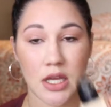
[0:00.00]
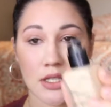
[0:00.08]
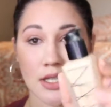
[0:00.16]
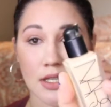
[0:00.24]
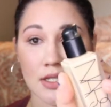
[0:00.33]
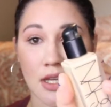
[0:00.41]

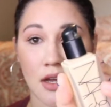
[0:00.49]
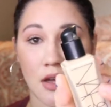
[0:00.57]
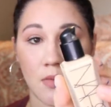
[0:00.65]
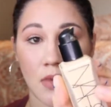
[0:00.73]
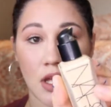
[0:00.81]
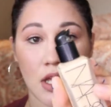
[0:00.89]
it does
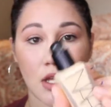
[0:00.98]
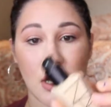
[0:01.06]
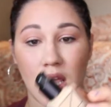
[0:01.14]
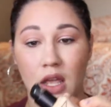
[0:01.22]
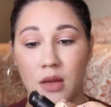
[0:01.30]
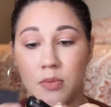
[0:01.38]
come
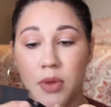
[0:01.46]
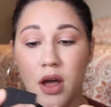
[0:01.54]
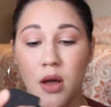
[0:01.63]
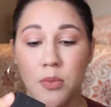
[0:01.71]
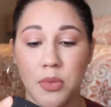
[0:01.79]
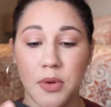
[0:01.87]
in a
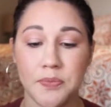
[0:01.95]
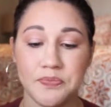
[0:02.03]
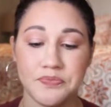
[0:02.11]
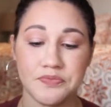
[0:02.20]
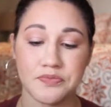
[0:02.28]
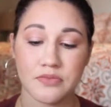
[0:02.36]
pump,
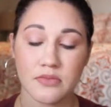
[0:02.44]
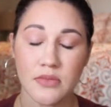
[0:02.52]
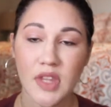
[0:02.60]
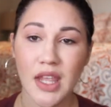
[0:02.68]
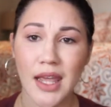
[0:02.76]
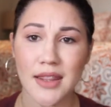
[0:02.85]

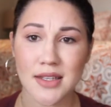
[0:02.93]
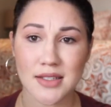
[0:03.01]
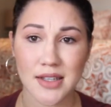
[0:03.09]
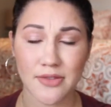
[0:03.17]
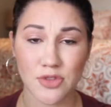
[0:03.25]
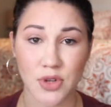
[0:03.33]
and this
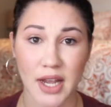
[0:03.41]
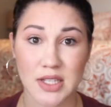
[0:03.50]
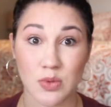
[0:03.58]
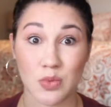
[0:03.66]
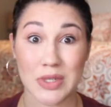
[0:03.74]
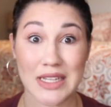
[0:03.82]
stuff
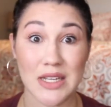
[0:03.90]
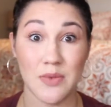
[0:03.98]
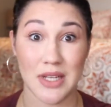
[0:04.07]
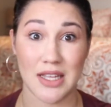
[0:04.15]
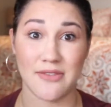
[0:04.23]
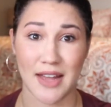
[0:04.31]
dries really,
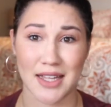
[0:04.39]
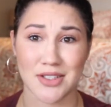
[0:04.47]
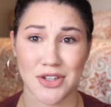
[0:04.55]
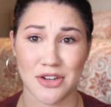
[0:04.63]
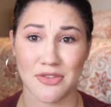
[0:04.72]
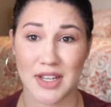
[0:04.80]
really fast on your